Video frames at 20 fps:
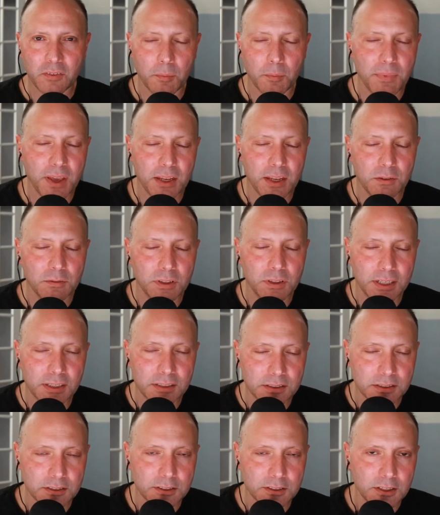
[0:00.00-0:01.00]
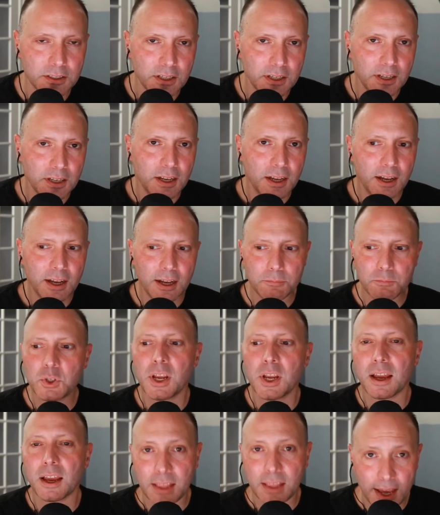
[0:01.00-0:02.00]
of a menu list. Um,
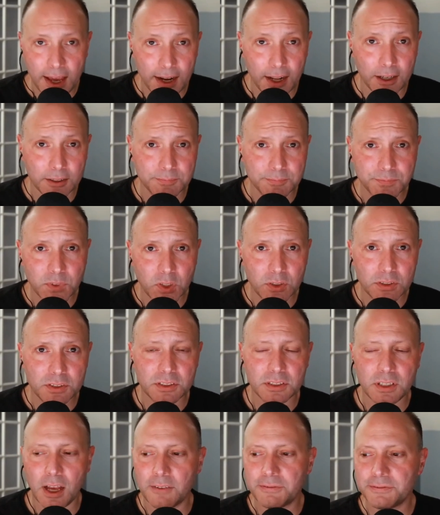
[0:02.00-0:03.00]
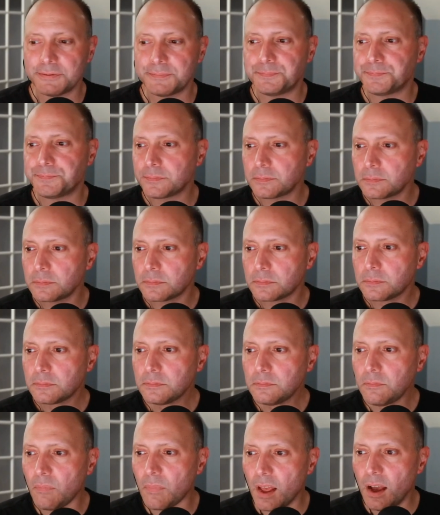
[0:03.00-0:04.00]
check that out. Good stuff.
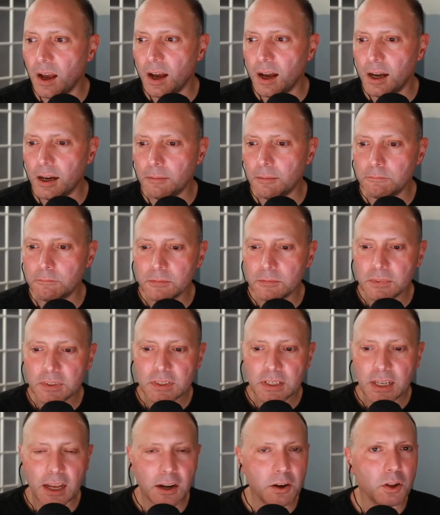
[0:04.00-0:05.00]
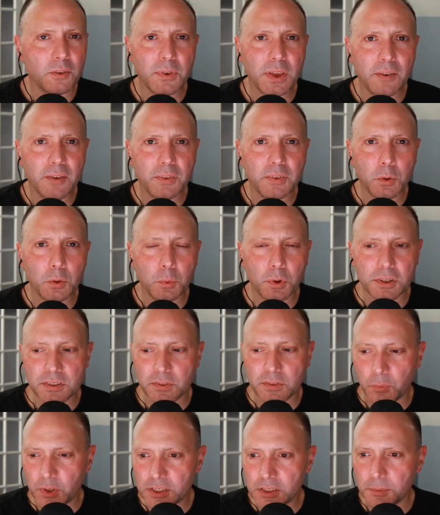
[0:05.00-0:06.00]
Um, I don't know if you have any
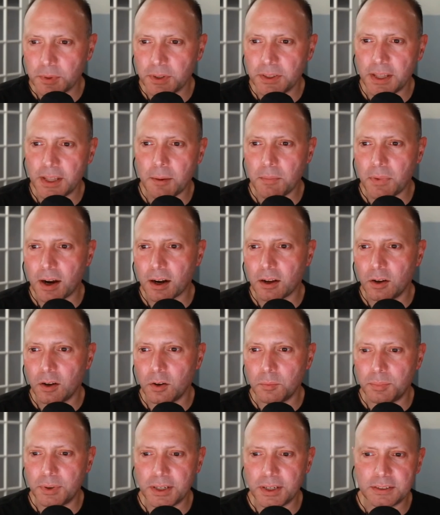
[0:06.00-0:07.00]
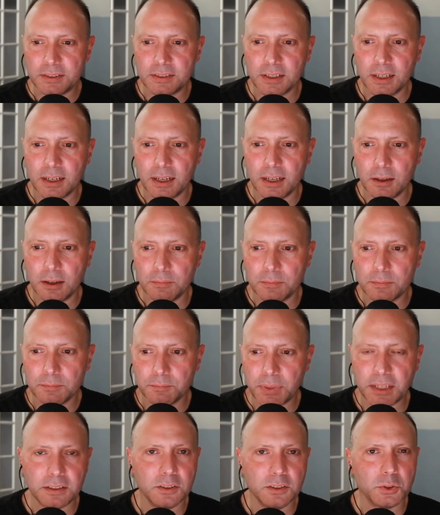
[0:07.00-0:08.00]
words of wisdom on that, Marco, but um,
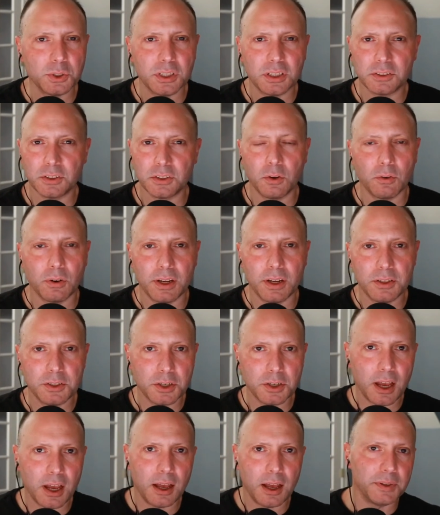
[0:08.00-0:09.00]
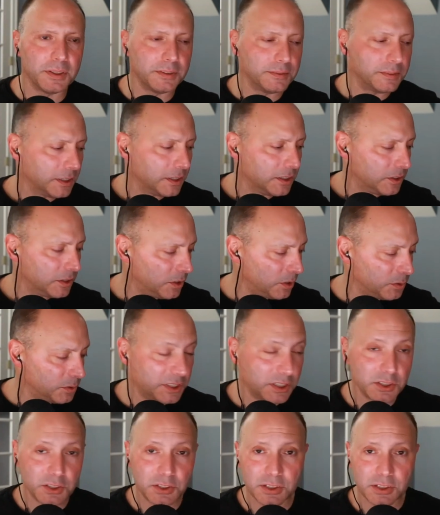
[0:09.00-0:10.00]
Ben usually does a great job and knows his